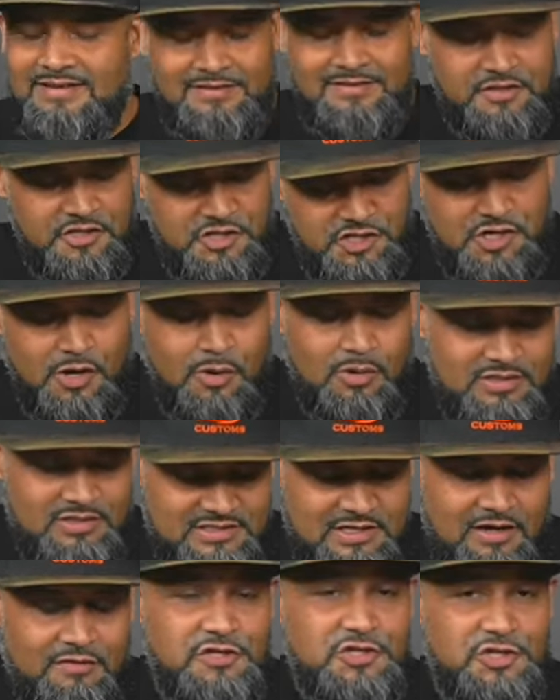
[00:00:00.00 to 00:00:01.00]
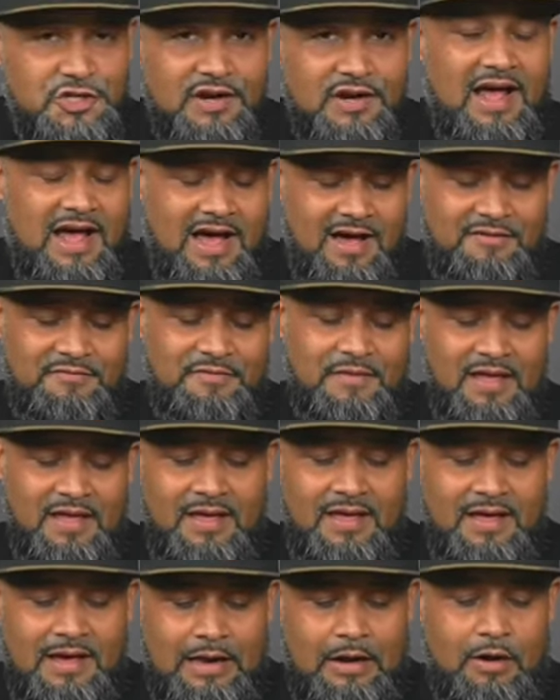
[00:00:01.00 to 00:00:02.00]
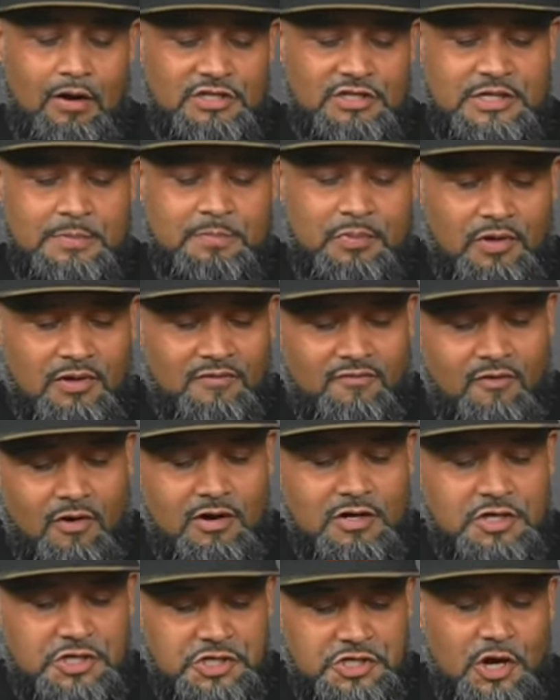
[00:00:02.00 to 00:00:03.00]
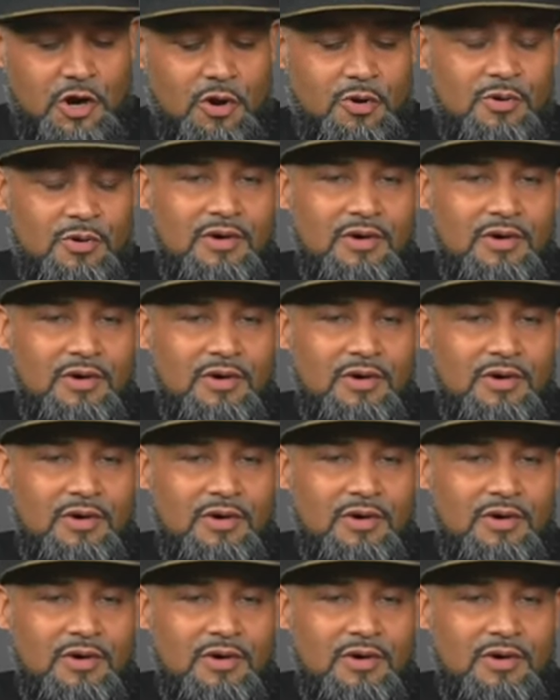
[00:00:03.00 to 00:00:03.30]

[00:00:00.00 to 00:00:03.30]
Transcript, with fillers: the show itself should have an RC Boulevard show